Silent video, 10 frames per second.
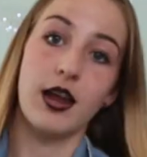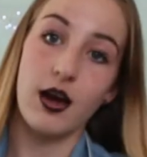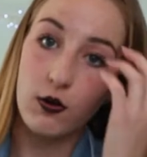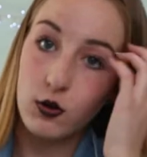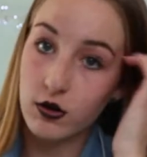
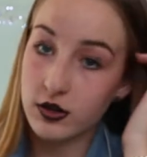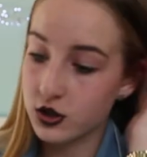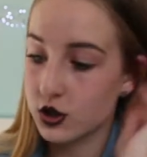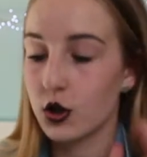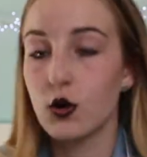now going
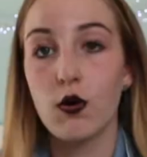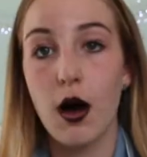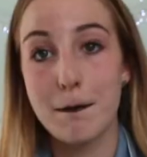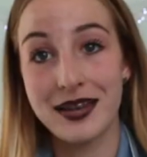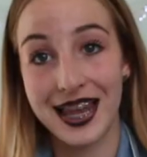to
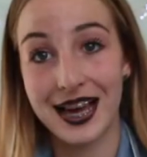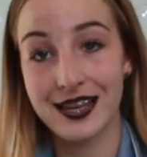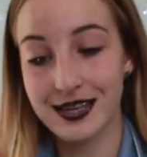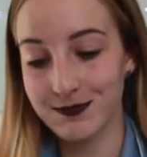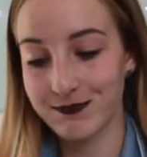apply
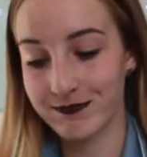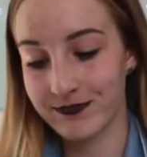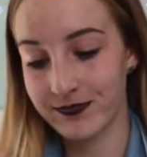it.